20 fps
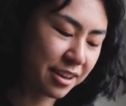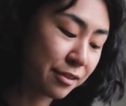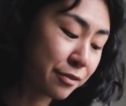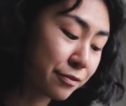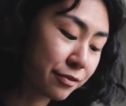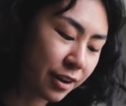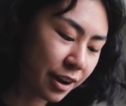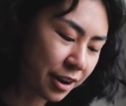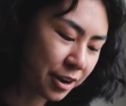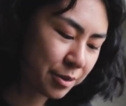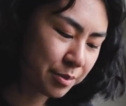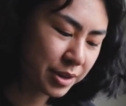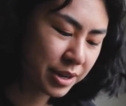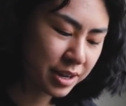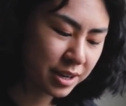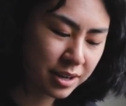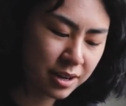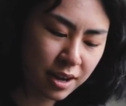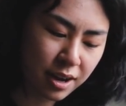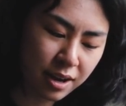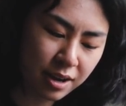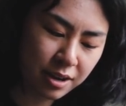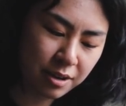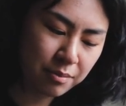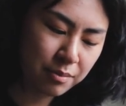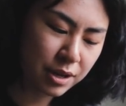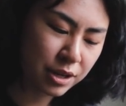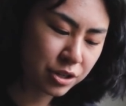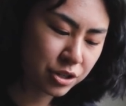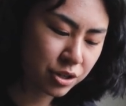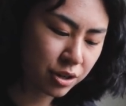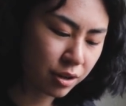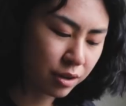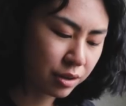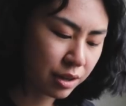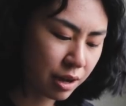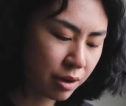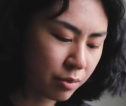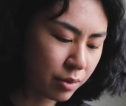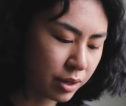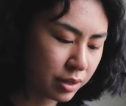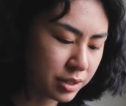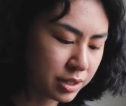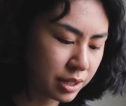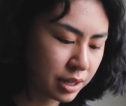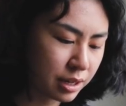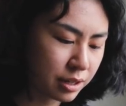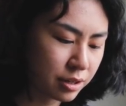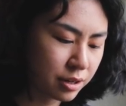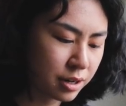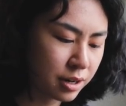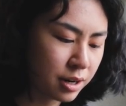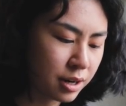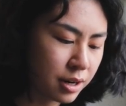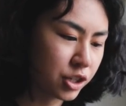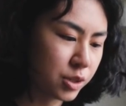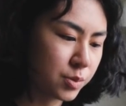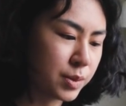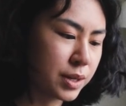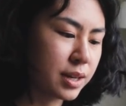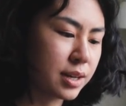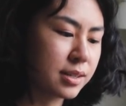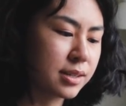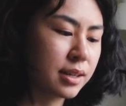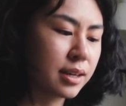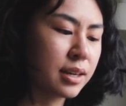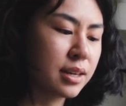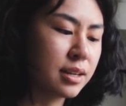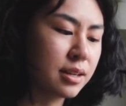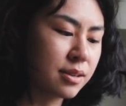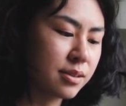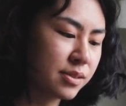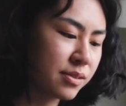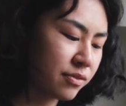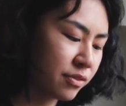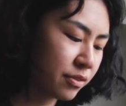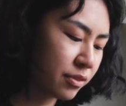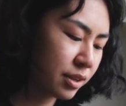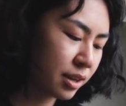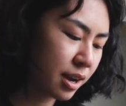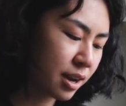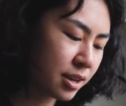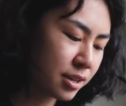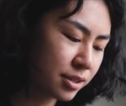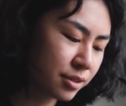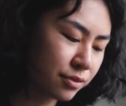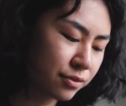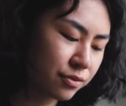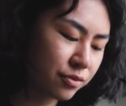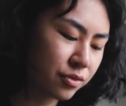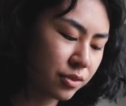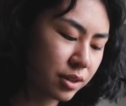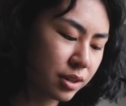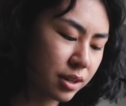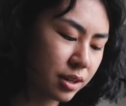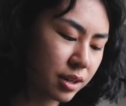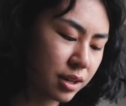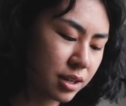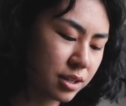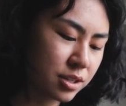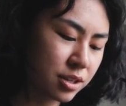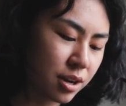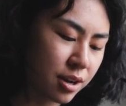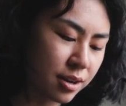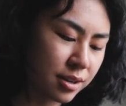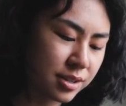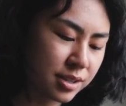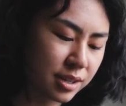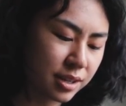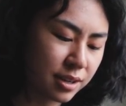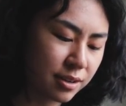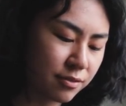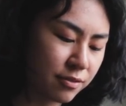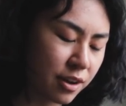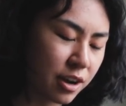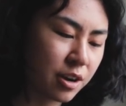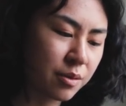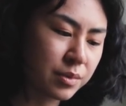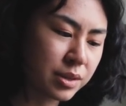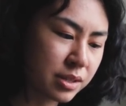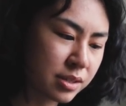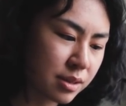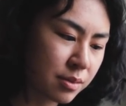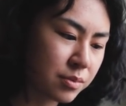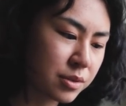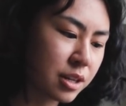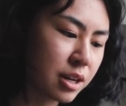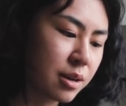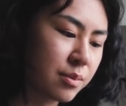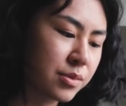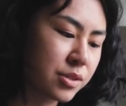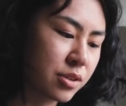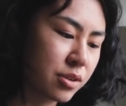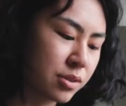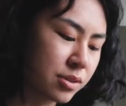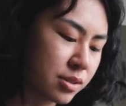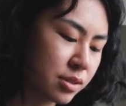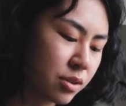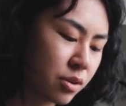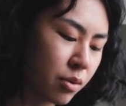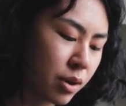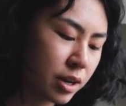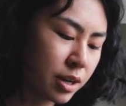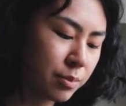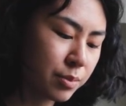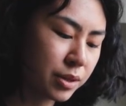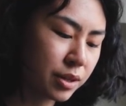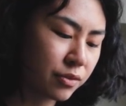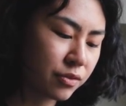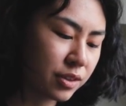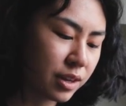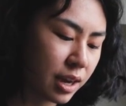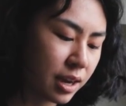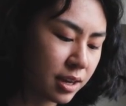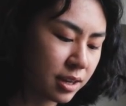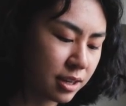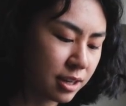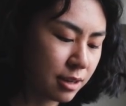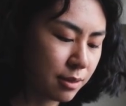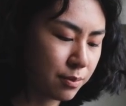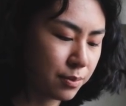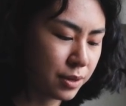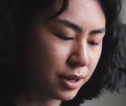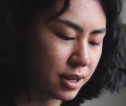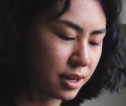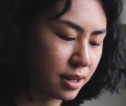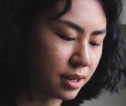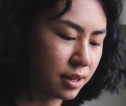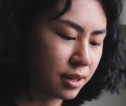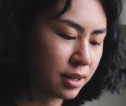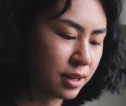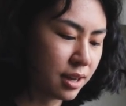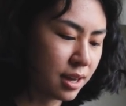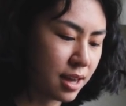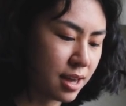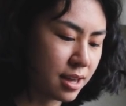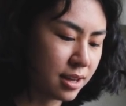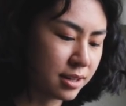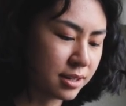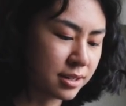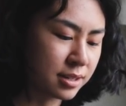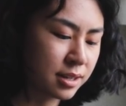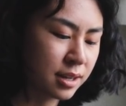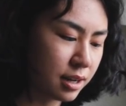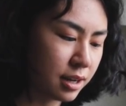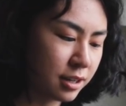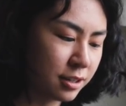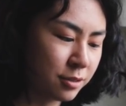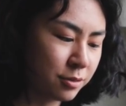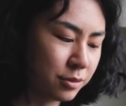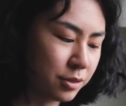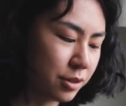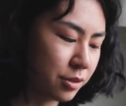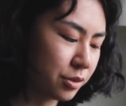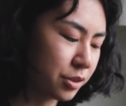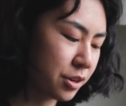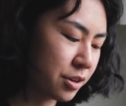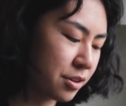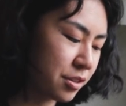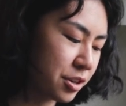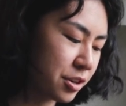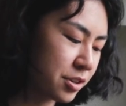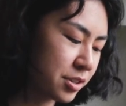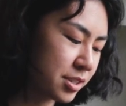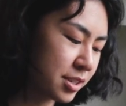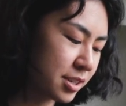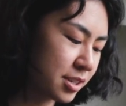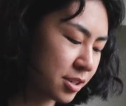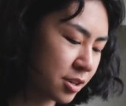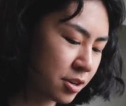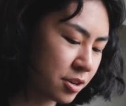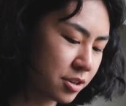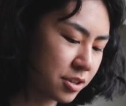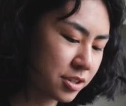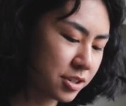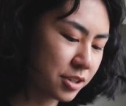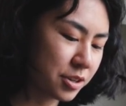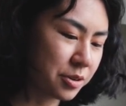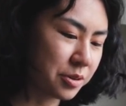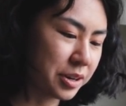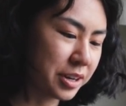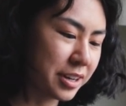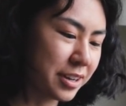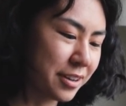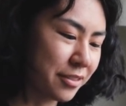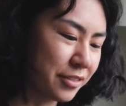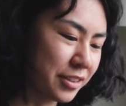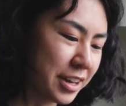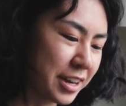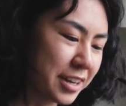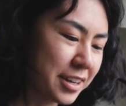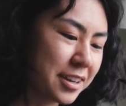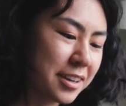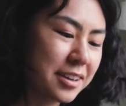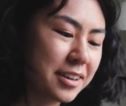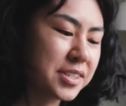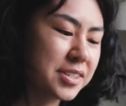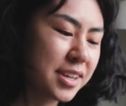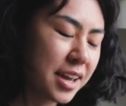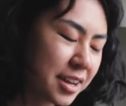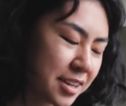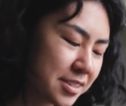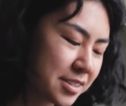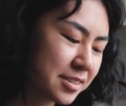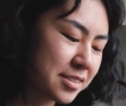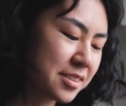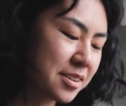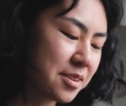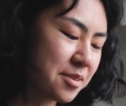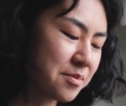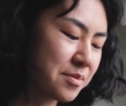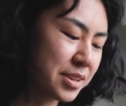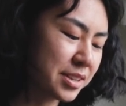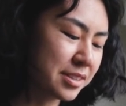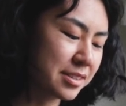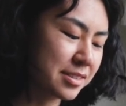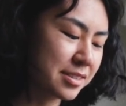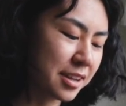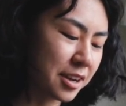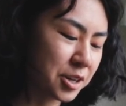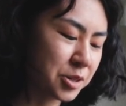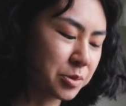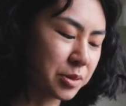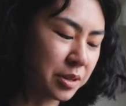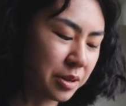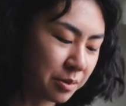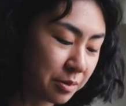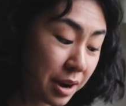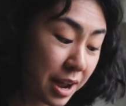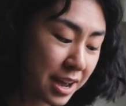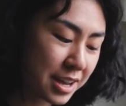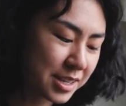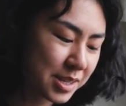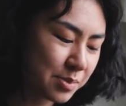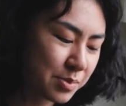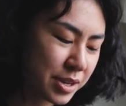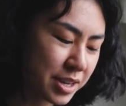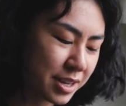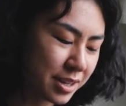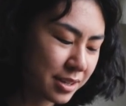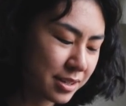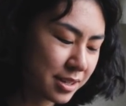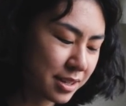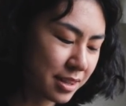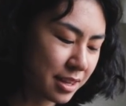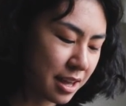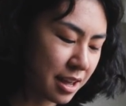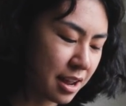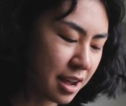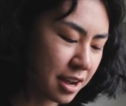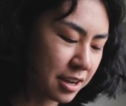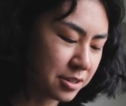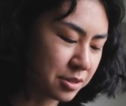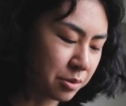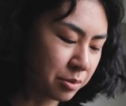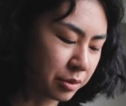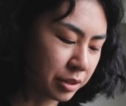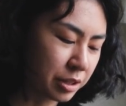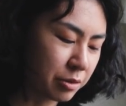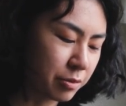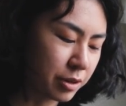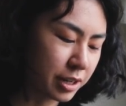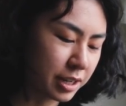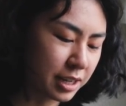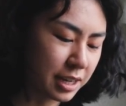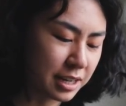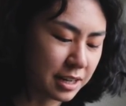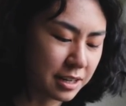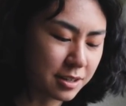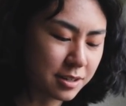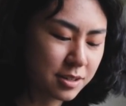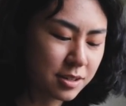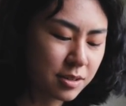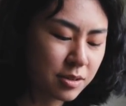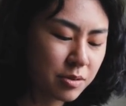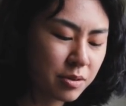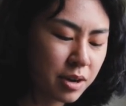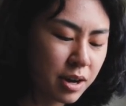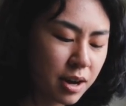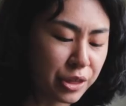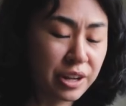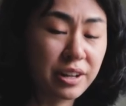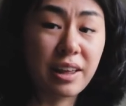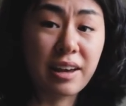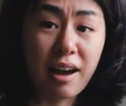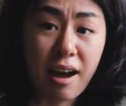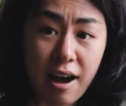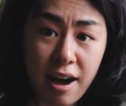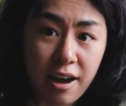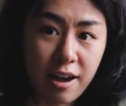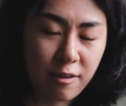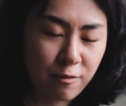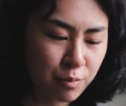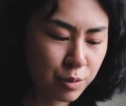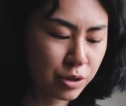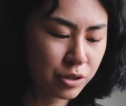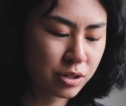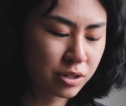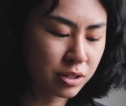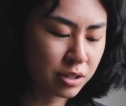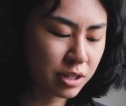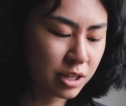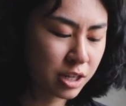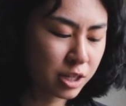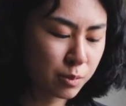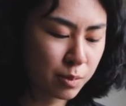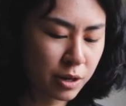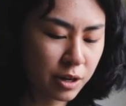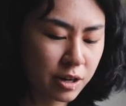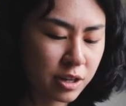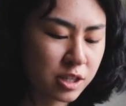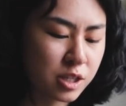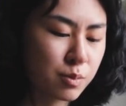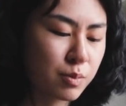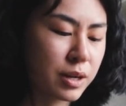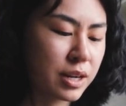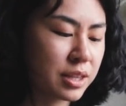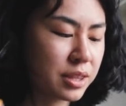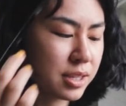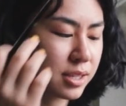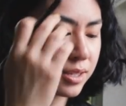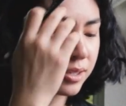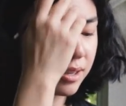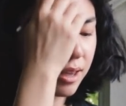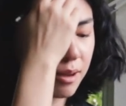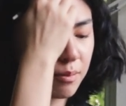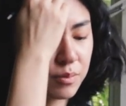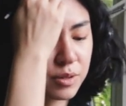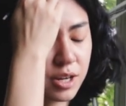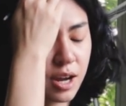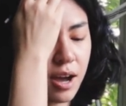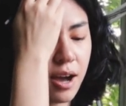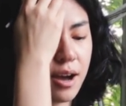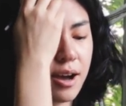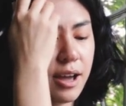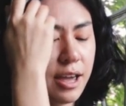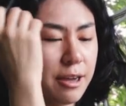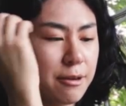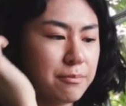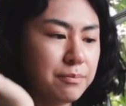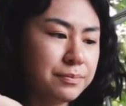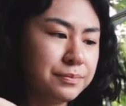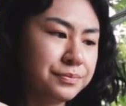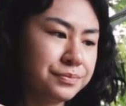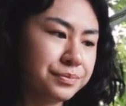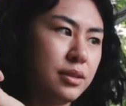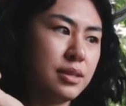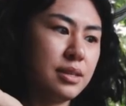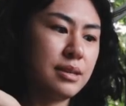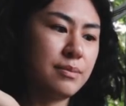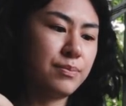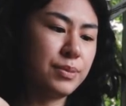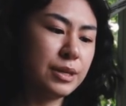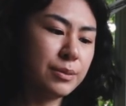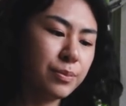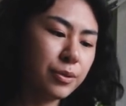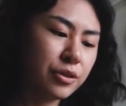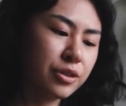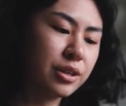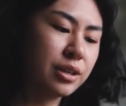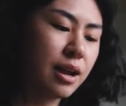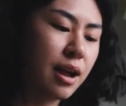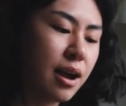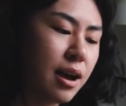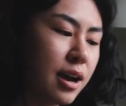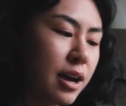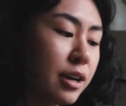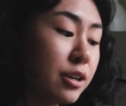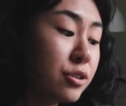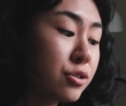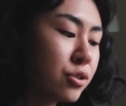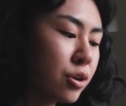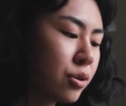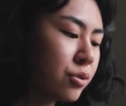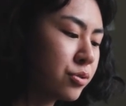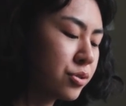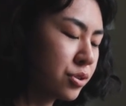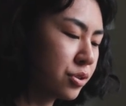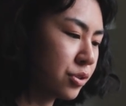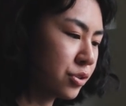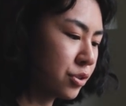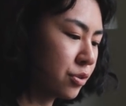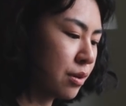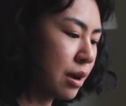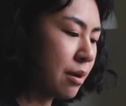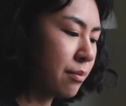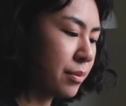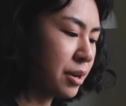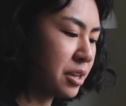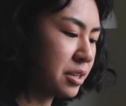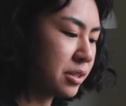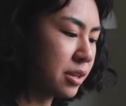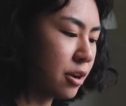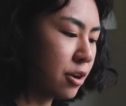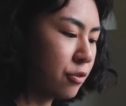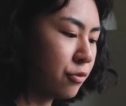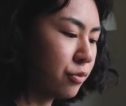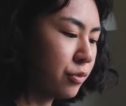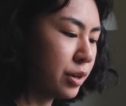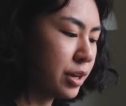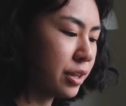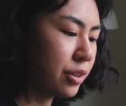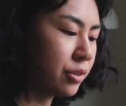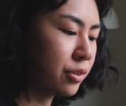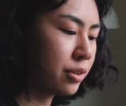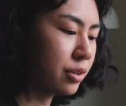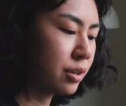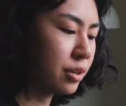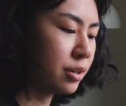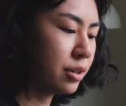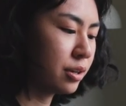environment and I mesh all that well together just because like it is kind of a toxic environment sometimes there's quite a bit of gatekeeping and I don't know there there's a certain degree of like sexism and sexual harassment that I don't really want to get into that like I have personally experienced but at the same time the people that I chose to surround myself with